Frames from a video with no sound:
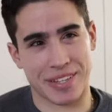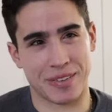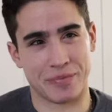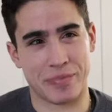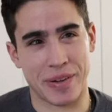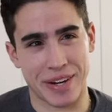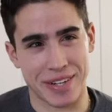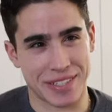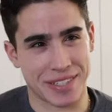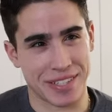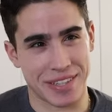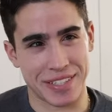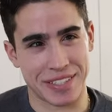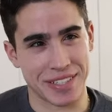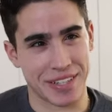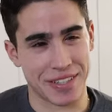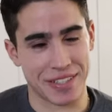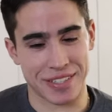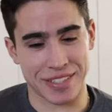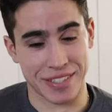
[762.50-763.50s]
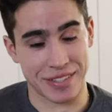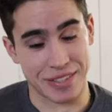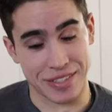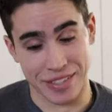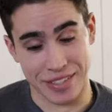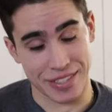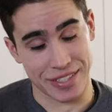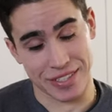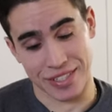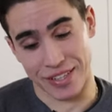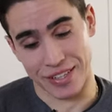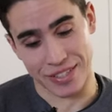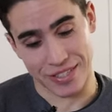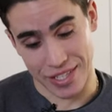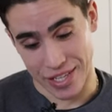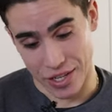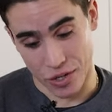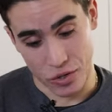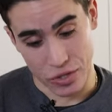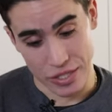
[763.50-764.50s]
compared to these other these other
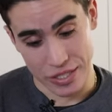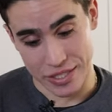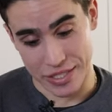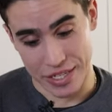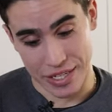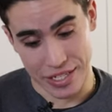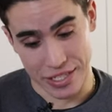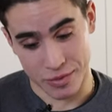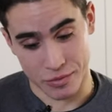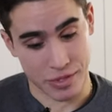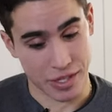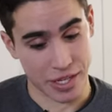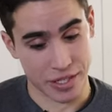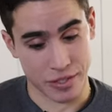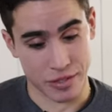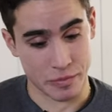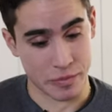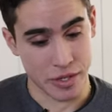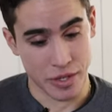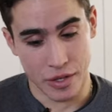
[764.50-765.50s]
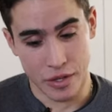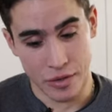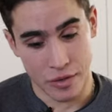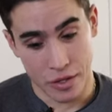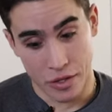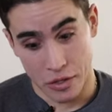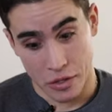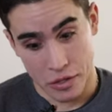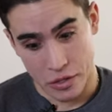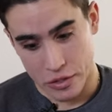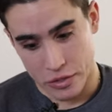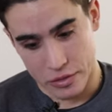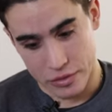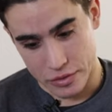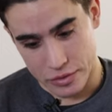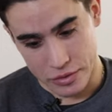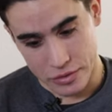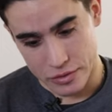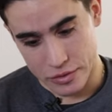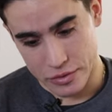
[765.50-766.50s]
snake oil salesmen, I should
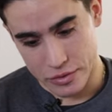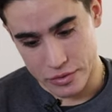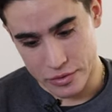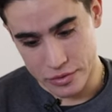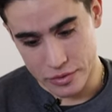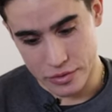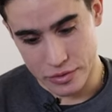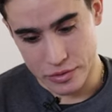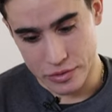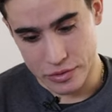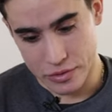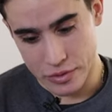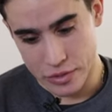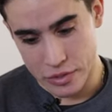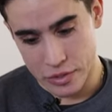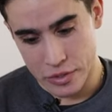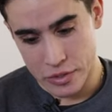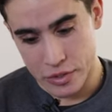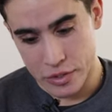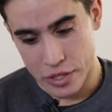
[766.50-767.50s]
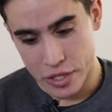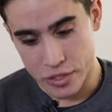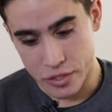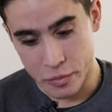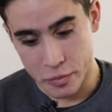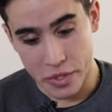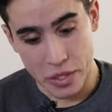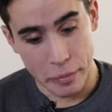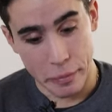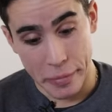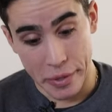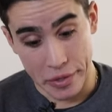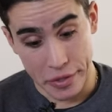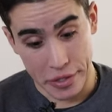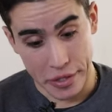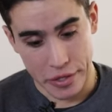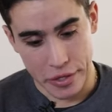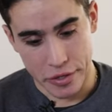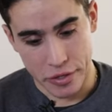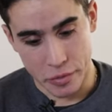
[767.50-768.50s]
I should be a
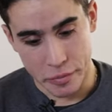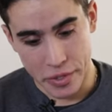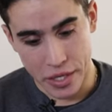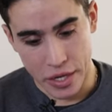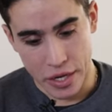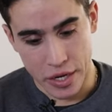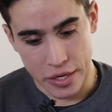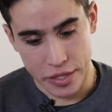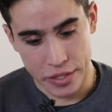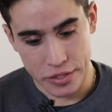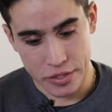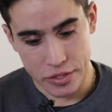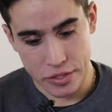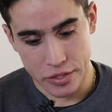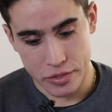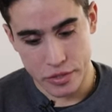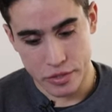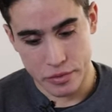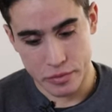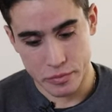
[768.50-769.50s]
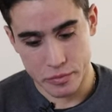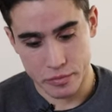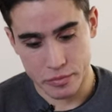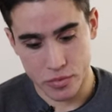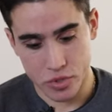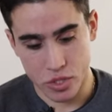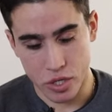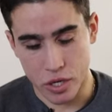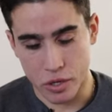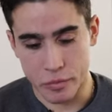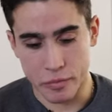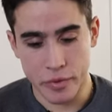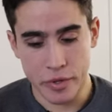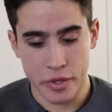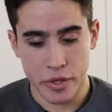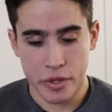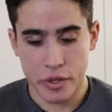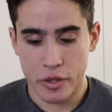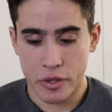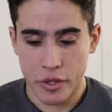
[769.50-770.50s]
billionaire to be honest. So,
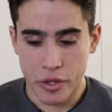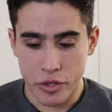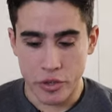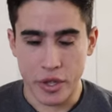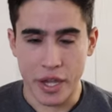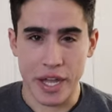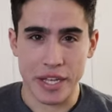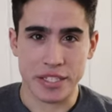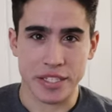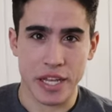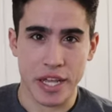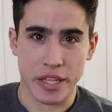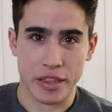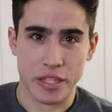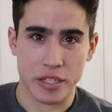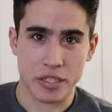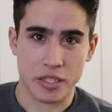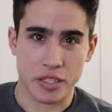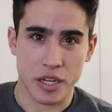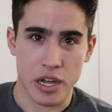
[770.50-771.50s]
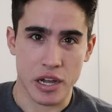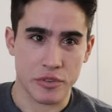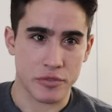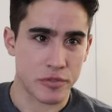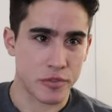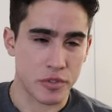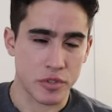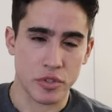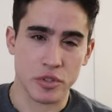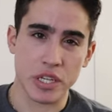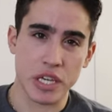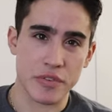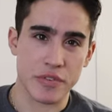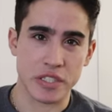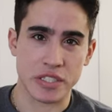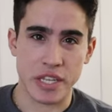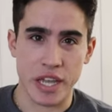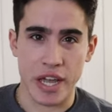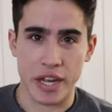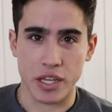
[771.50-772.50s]
you guys take this stuff, you give
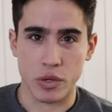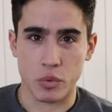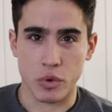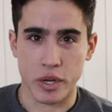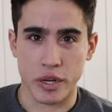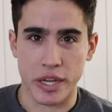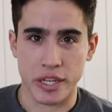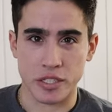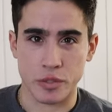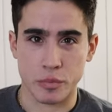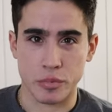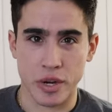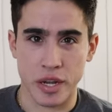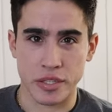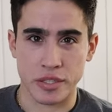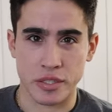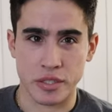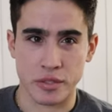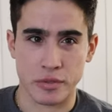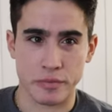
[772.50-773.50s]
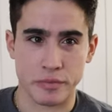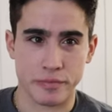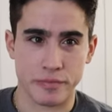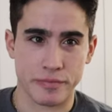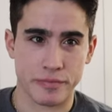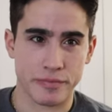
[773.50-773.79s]
it to anyone as a present,